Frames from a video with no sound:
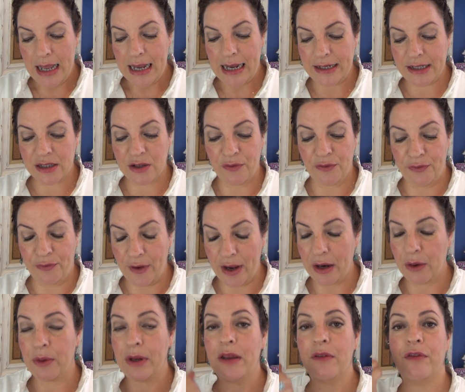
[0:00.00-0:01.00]
It's a
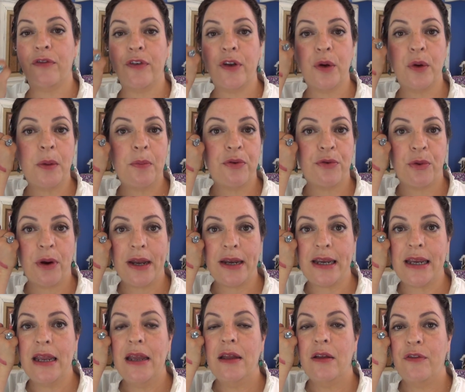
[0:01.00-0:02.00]
very very
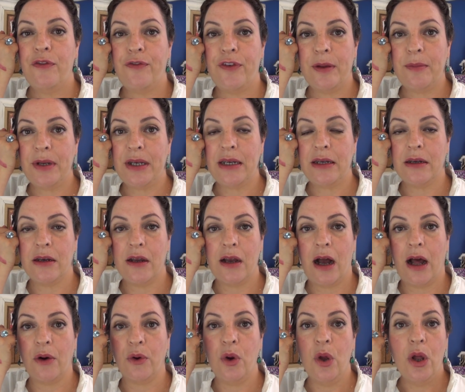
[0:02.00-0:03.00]
pretty feminine
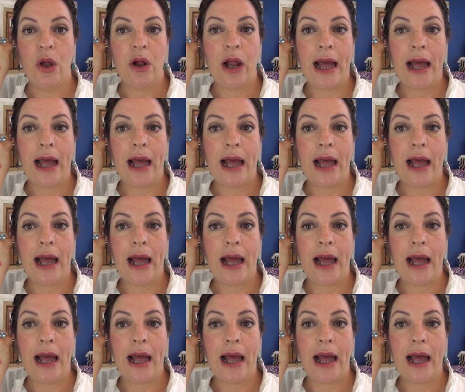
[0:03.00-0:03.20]
color.